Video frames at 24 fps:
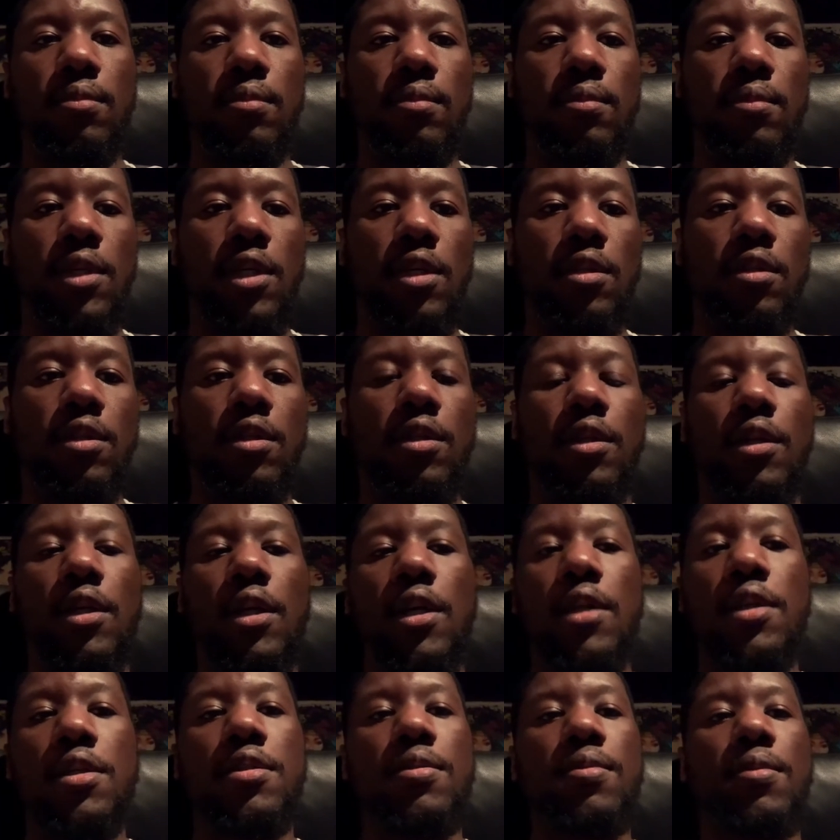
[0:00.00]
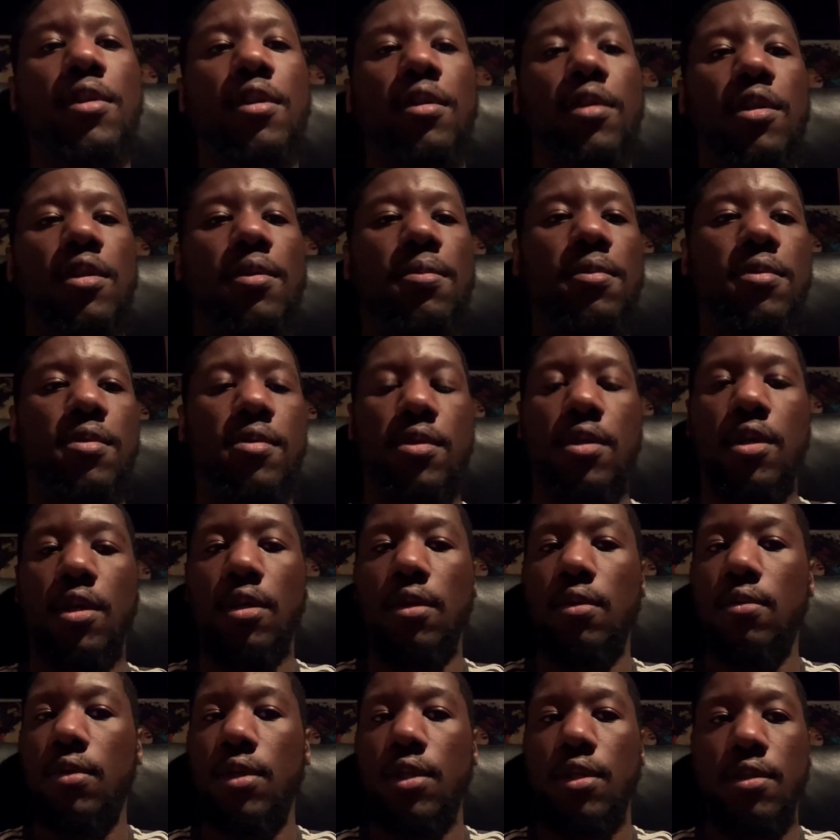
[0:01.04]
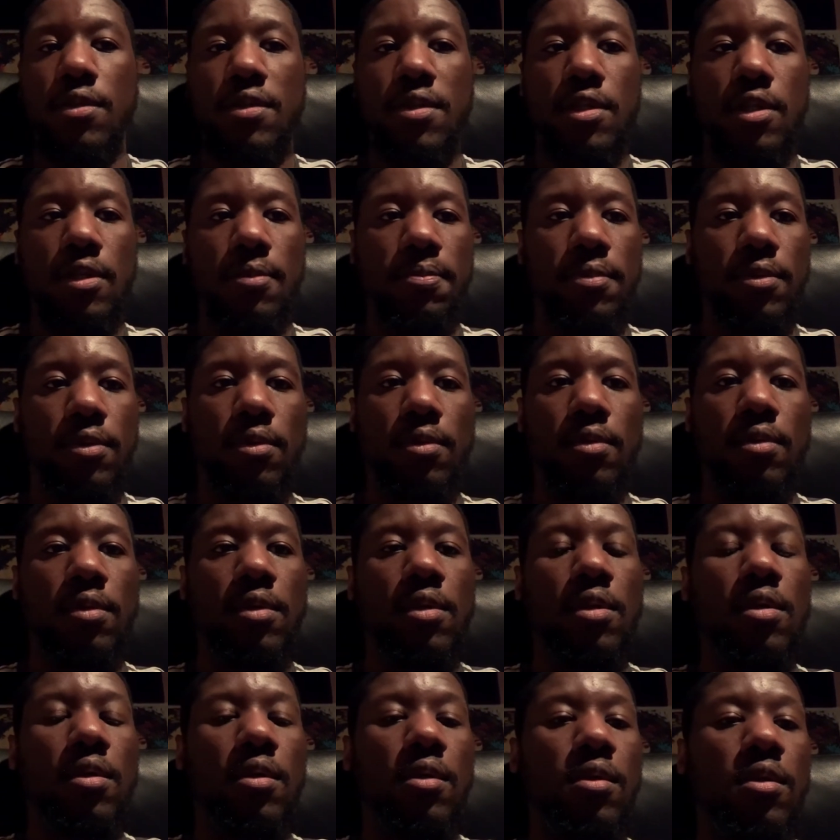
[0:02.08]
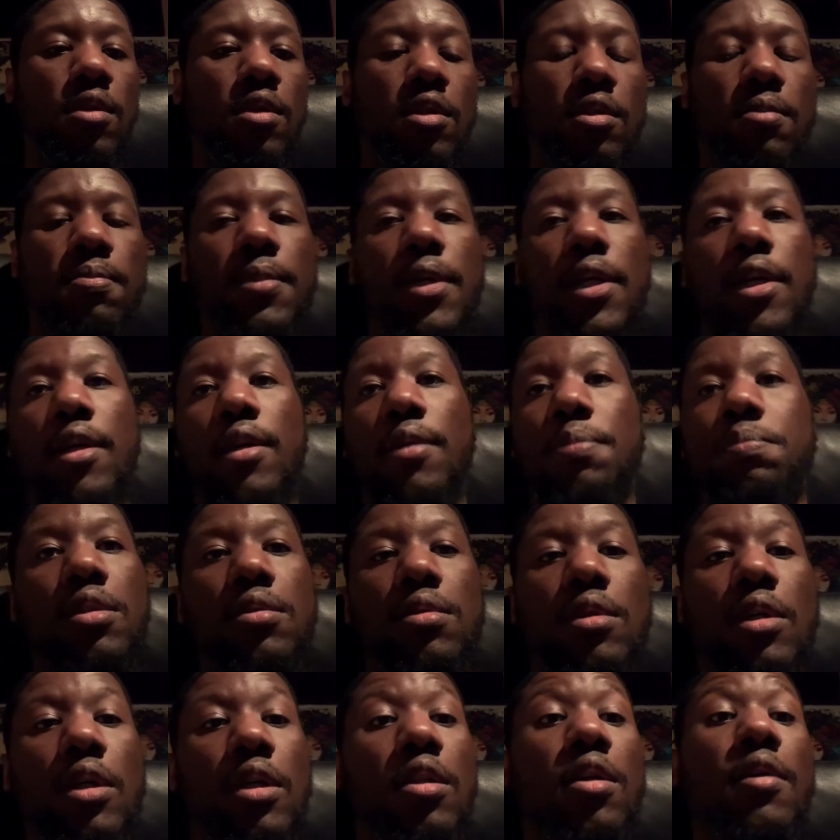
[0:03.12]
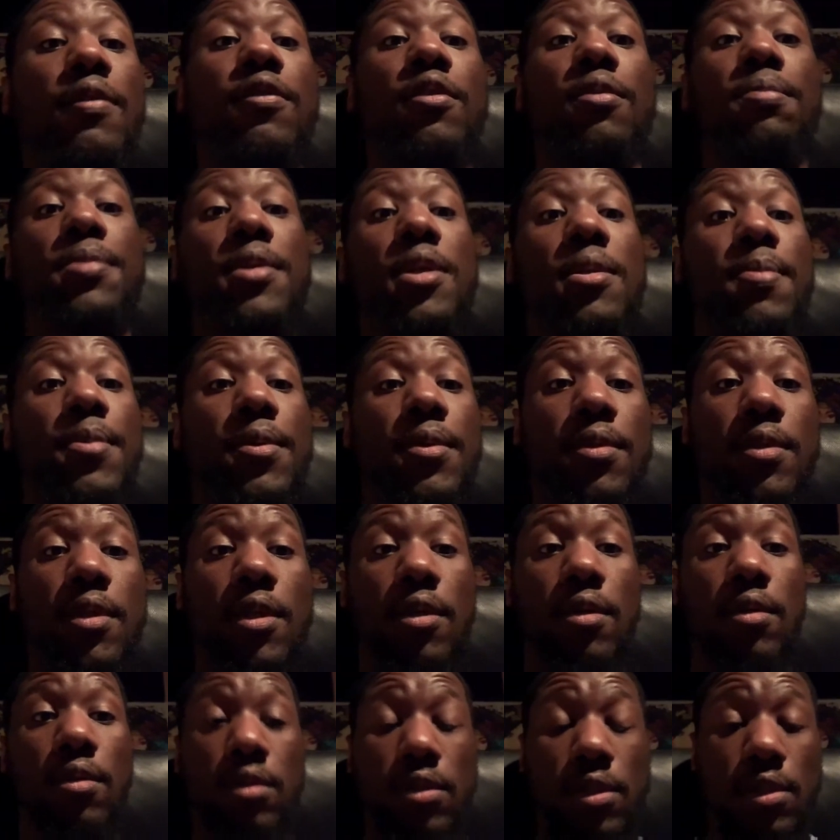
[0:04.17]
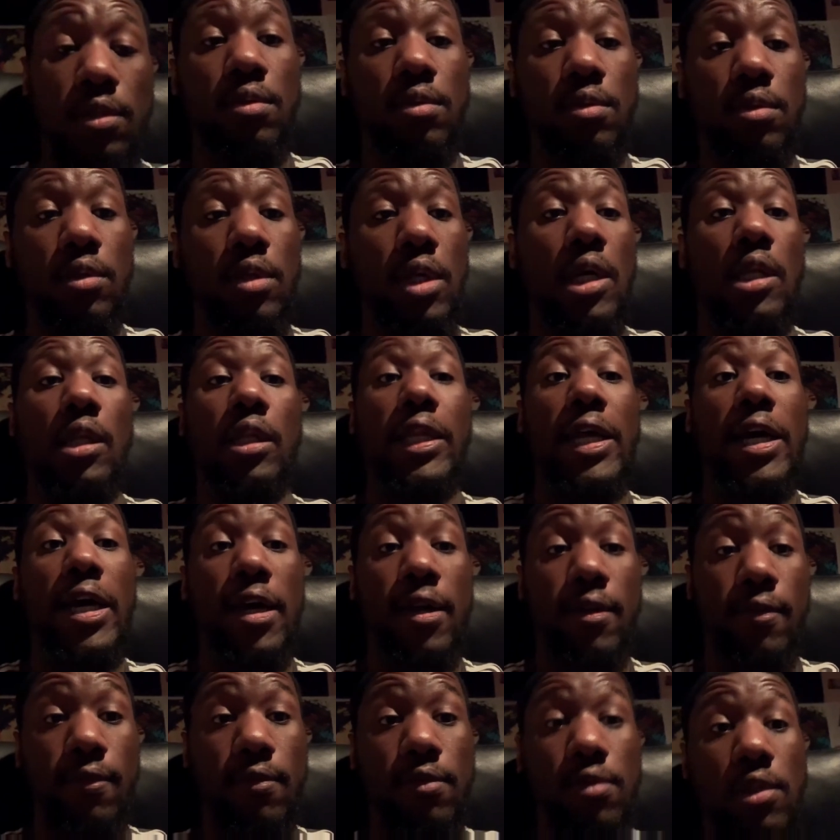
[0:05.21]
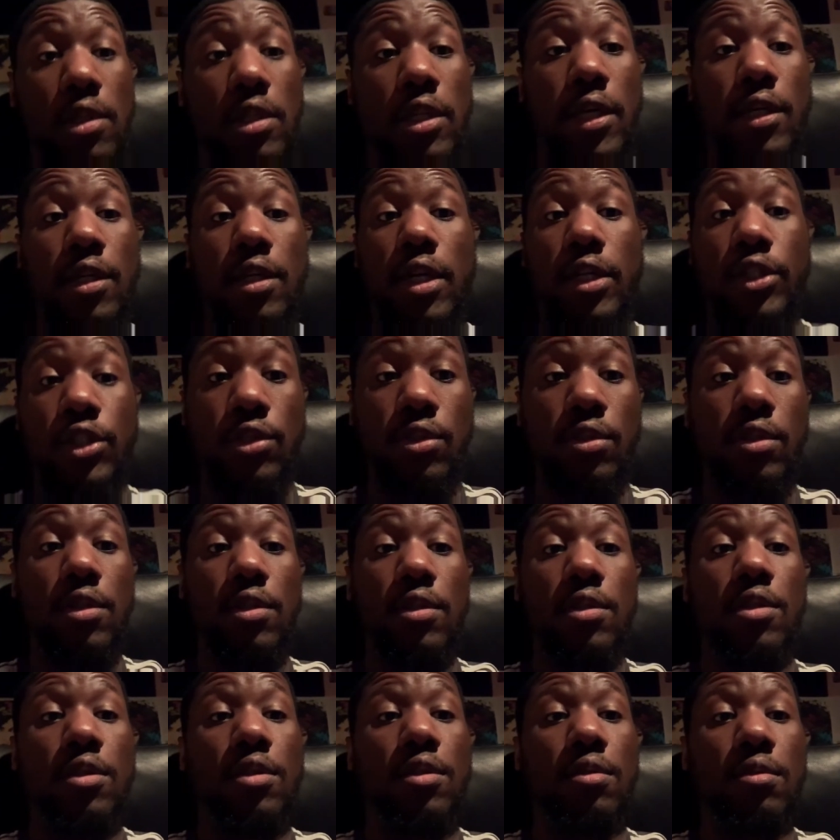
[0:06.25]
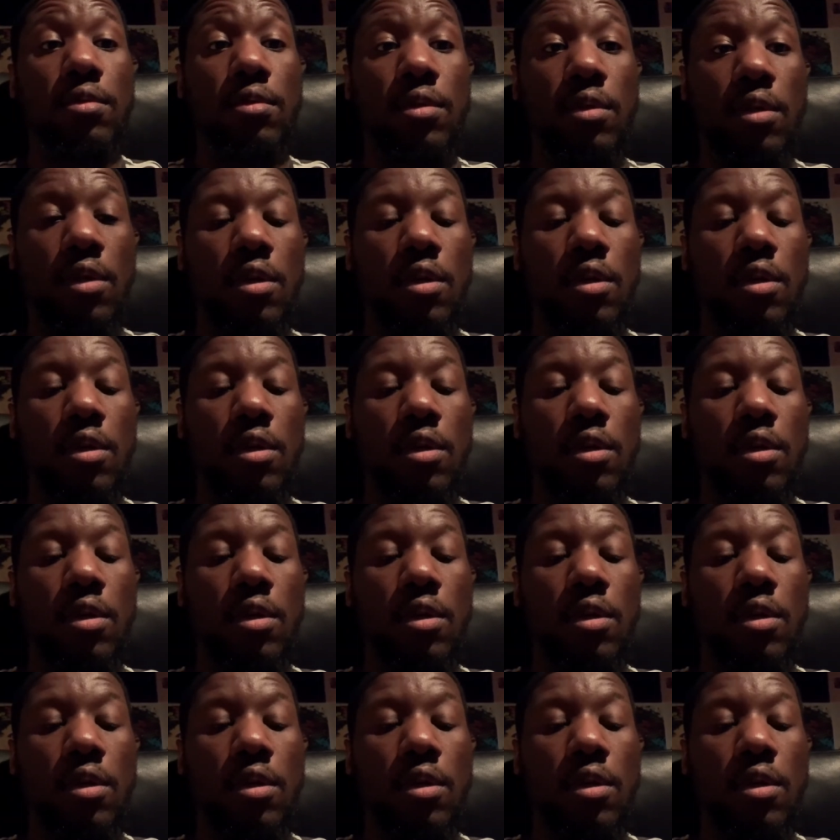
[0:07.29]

man, look, I just want to keep this like quick and simple. Look, man, I love our people dearly, a lot. Like I truly do.